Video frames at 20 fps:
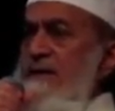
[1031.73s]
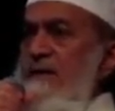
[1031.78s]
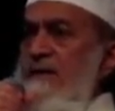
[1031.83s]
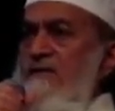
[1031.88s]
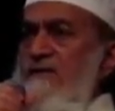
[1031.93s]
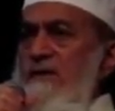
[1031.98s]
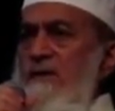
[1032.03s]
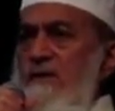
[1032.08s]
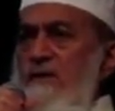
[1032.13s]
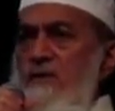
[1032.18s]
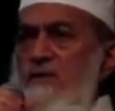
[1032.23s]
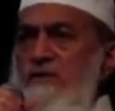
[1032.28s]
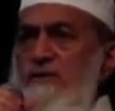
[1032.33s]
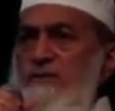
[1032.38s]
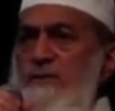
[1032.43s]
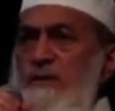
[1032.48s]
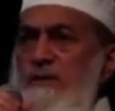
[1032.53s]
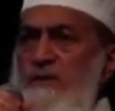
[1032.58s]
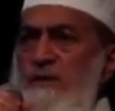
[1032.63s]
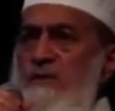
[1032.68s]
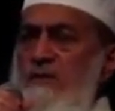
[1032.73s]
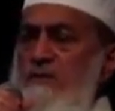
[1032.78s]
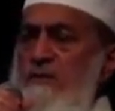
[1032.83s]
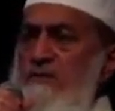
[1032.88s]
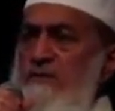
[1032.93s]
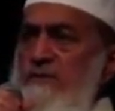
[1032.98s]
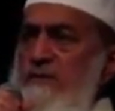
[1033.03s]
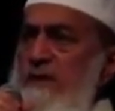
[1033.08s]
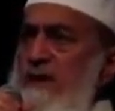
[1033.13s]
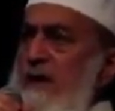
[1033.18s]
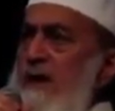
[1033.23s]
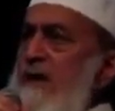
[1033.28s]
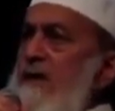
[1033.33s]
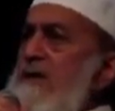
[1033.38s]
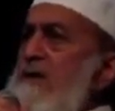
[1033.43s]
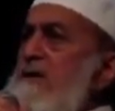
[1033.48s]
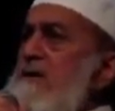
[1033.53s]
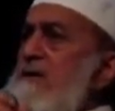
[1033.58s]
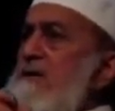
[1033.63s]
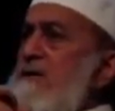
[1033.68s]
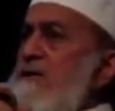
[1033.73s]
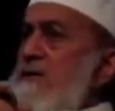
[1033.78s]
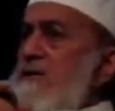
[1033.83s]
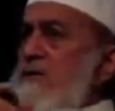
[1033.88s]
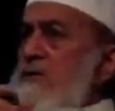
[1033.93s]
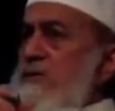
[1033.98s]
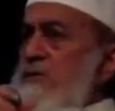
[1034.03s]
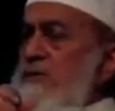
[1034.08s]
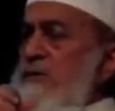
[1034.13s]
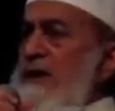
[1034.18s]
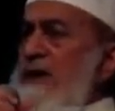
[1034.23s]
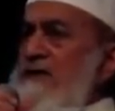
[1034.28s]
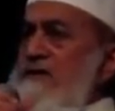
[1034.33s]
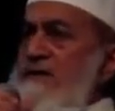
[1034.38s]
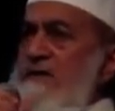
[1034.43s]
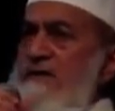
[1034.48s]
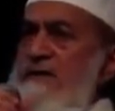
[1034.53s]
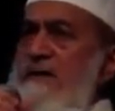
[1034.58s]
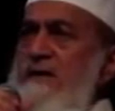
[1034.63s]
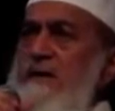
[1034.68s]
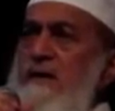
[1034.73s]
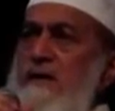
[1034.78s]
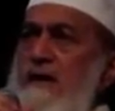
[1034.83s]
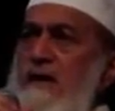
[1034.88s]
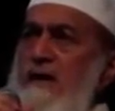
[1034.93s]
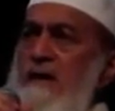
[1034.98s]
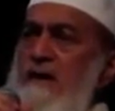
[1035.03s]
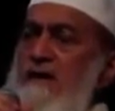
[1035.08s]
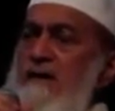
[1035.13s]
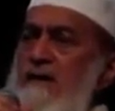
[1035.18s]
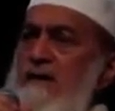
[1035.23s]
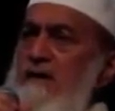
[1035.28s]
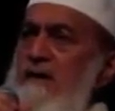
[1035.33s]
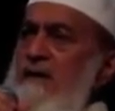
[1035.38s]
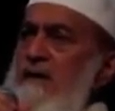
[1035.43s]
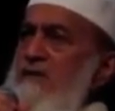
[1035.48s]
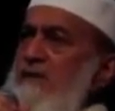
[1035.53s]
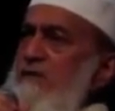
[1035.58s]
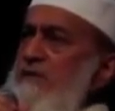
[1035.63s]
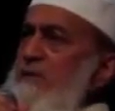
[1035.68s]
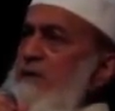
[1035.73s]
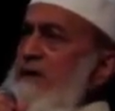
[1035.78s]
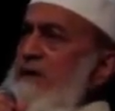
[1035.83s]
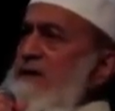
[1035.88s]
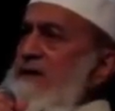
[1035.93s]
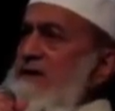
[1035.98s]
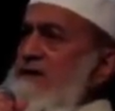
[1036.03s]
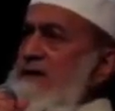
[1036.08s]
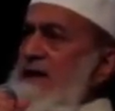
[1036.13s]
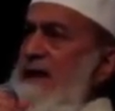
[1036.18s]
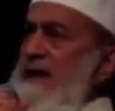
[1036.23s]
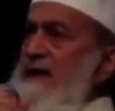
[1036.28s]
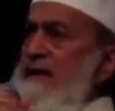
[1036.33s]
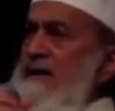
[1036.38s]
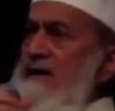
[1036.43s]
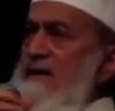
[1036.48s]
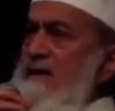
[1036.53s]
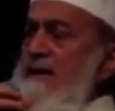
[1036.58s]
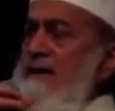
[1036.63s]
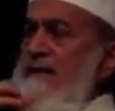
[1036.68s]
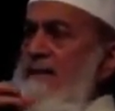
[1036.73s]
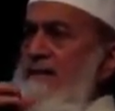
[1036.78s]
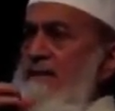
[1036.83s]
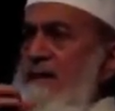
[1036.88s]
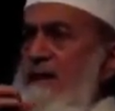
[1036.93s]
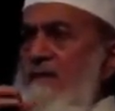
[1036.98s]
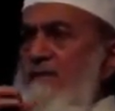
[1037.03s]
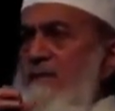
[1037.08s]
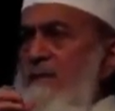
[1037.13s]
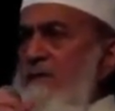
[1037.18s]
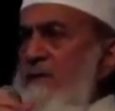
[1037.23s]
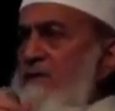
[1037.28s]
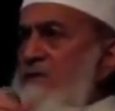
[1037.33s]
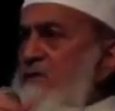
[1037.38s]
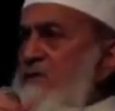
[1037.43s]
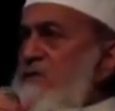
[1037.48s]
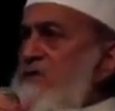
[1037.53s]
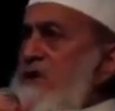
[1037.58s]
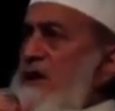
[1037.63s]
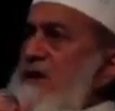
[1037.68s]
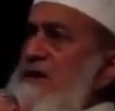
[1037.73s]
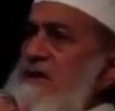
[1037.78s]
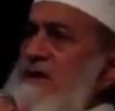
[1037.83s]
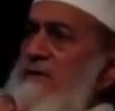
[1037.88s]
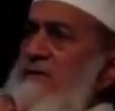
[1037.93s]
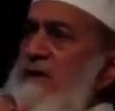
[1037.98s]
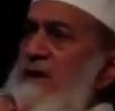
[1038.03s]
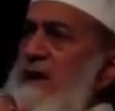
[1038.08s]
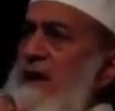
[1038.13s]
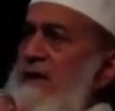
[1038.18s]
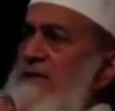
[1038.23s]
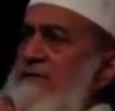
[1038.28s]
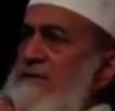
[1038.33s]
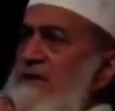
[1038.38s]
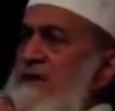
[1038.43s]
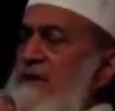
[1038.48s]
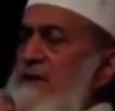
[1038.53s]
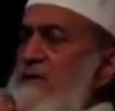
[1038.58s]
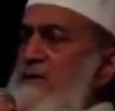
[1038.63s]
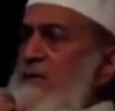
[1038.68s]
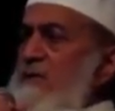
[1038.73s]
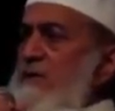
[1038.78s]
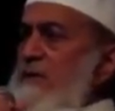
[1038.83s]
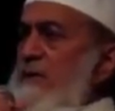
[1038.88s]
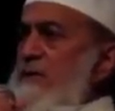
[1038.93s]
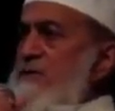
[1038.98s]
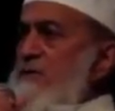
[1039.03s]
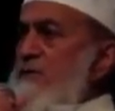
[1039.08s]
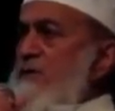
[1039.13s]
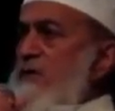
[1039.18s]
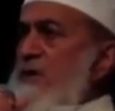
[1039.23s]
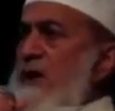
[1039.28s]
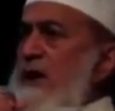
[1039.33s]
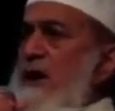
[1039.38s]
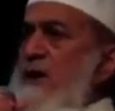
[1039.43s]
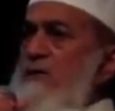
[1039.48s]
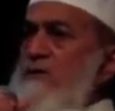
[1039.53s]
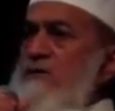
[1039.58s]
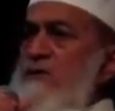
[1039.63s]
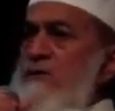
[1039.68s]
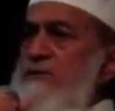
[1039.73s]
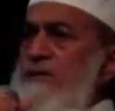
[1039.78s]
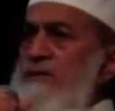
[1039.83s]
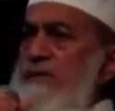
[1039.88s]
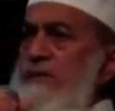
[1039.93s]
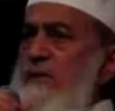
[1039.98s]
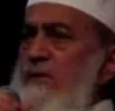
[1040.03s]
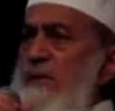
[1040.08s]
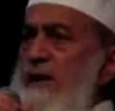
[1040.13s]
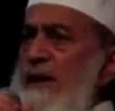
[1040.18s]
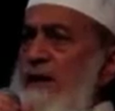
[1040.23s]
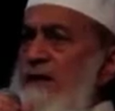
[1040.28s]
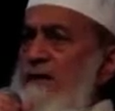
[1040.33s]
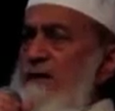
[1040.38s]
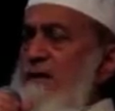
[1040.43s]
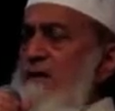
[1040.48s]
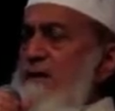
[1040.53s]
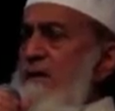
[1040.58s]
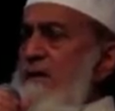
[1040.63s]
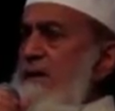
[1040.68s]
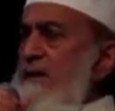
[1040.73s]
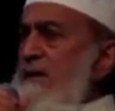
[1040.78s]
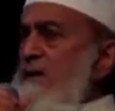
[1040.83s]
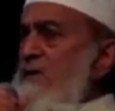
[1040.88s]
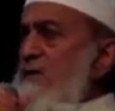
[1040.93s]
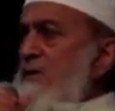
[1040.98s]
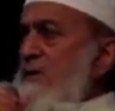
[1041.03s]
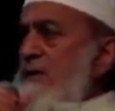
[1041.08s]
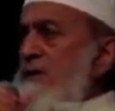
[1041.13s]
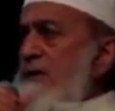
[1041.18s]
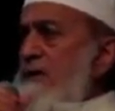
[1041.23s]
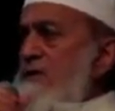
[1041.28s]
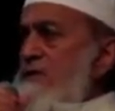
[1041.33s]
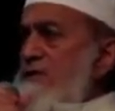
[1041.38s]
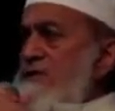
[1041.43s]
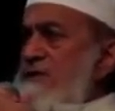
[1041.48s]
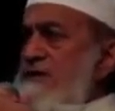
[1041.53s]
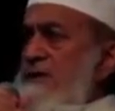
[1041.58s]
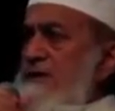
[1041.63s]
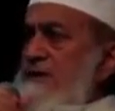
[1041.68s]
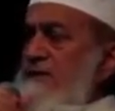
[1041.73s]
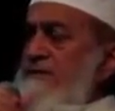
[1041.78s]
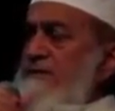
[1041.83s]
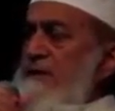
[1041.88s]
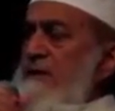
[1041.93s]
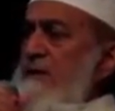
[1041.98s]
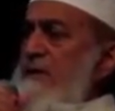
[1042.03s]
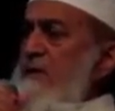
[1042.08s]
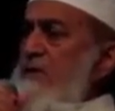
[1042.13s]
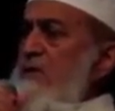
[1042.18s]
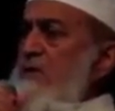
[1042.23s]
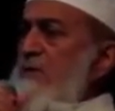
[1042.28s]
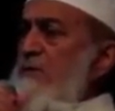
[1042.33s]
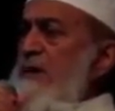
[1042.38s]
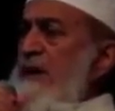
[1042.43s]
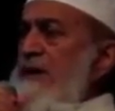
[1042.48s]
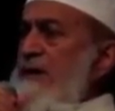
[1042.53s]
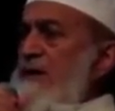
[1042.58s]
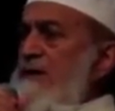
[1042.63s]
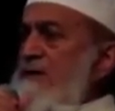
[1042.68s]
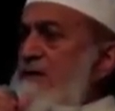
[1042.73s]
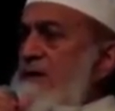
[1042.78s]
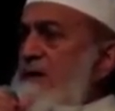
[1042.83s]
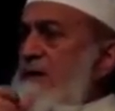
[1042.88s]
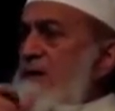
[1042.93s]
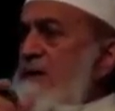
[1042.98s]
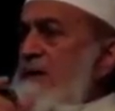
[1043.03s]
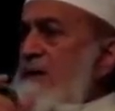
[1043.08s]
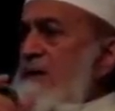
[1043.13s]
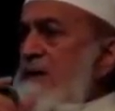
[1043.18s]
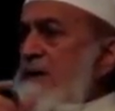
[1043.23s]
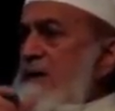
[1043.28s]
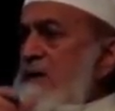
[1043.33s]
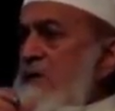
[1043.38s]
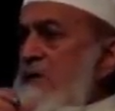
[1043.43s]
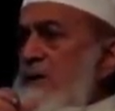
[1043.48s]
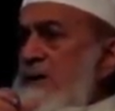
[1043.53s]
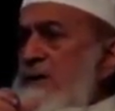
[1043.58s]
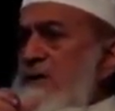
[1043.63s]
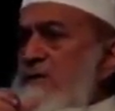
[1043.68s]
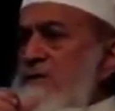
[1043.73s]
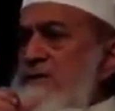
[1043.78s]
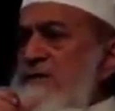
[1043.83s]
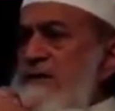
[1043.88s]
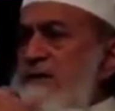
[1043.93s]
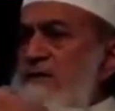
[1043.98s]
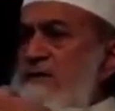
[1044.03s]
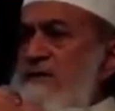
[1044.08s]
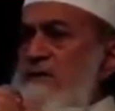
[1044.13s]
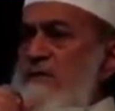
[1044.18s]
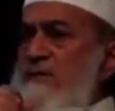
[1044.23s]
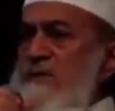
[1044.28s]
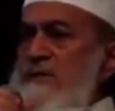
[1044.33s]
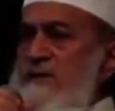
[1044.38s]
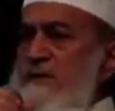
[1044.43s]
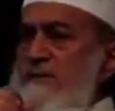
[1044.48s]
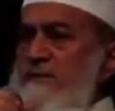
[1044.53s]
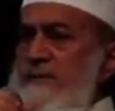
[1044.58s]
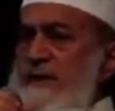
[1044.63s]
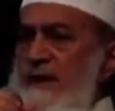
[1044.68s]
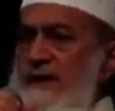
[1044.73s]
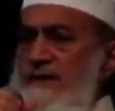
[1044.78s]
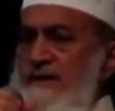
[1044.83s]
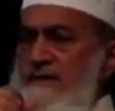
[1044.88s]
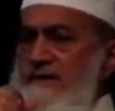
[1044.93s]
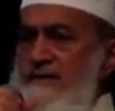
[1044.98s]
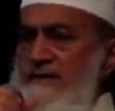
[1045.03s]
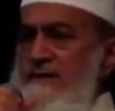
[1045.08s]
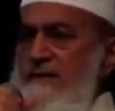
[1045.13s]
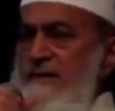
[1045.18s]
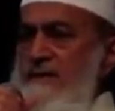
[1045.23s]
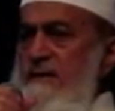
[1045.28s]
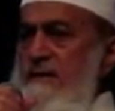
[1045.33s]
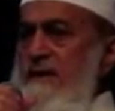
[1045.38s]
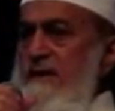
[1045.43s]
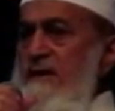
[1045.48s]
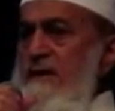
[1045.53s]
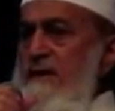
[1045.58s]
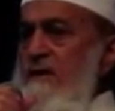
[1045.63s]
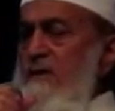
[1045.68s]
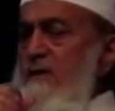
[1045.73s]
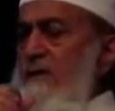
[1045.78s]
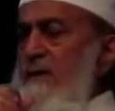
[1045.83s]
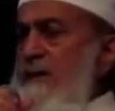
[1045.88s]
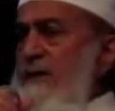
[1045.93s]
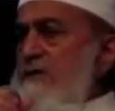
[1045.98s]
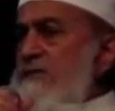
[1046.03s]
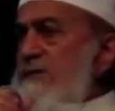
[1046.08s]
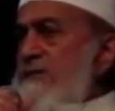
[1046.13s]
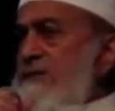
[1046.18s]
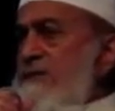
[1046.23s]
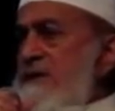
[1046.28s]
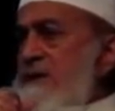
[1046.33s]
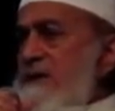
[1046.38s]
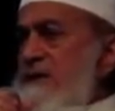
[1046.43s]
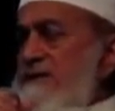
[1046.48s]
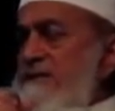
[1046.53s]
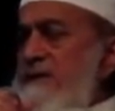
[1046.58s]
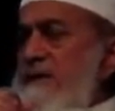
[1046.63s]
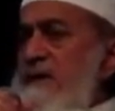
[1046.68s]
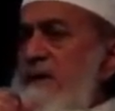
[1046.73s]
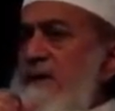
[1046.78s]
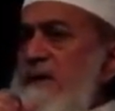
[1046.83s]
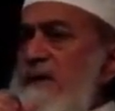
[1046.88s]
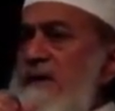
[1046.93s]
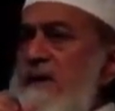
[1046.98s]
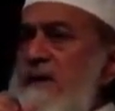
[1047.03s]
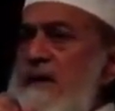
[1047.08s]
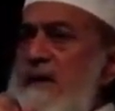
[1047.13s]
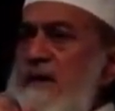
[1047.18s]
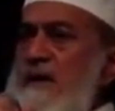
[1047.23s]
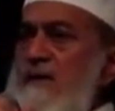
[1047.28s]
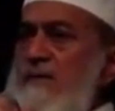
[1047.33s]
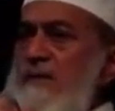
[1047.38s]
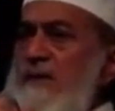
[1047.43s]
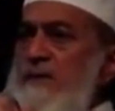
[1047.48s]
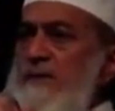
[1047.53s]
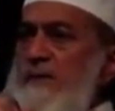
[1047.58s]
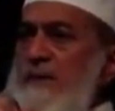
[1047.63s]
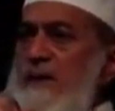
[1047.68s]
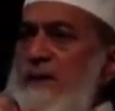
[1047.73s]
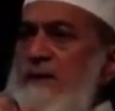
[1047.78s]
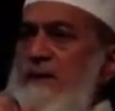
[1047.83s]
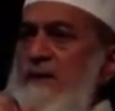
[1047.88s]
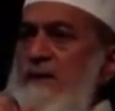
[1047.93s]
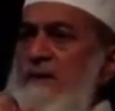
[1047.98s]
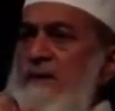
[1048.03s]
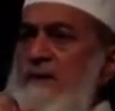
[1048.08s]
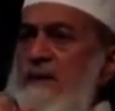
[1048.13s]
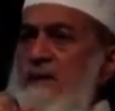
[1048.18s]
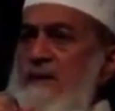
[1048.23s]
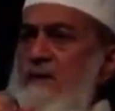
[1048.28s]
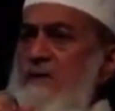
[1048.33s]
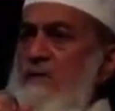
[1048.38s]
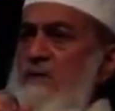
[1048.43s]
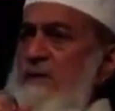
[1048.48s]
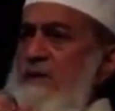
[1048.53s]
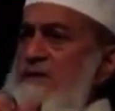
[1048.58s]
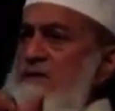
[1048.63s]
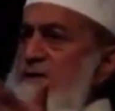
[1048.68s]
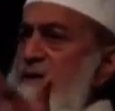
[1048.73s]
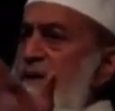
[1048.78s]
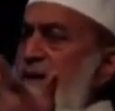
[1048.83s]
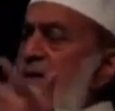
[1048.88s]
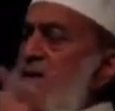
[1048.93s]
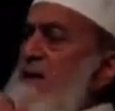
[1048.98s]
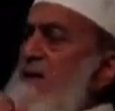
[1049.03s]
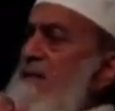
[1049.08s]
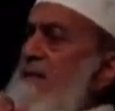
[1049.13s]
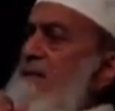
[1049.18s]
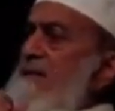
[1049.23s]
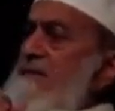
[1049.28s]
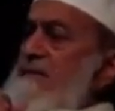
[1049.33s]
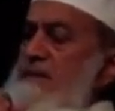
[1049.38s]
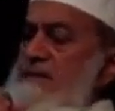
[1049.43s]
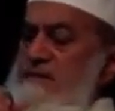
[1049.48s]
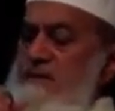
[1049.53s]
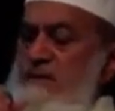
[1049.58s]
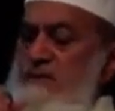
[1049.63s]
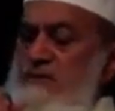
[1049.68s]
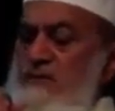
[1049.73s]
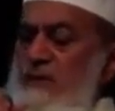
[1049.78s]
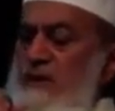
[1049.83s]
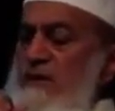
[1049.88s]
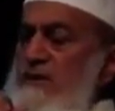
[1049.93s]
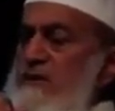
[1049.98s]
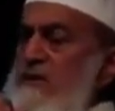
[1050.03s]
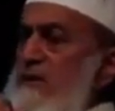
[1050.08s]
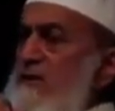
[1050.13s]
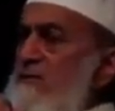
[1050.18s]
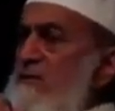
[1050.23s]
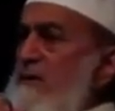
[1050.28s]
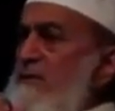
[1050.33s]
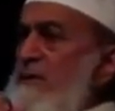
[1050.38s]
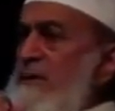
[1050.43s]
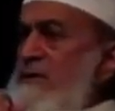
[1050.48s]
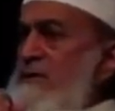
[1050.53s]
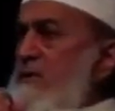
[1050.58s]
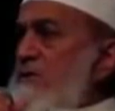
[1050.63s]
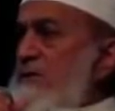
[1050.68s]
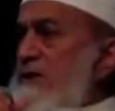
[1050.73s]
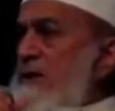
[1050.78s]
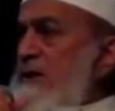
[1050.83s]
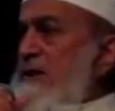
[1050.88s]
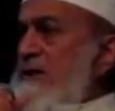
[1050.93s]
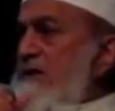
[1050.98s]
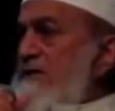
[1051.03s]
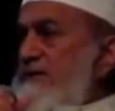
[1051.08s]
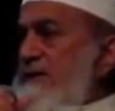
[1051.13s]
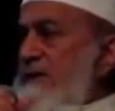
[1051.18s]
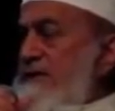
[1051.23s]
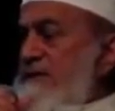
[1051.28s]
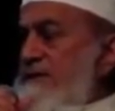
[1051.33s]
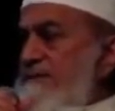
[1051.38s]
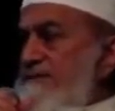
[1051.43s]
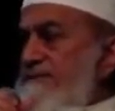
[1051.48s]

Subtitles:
Even those people we are sitting here, if we decide that we want to change our life, we want to go out of our way in order to serve humanity, in order to serve our Muslim brothers, in order to serve needy people, then you will see the situation will be totally different.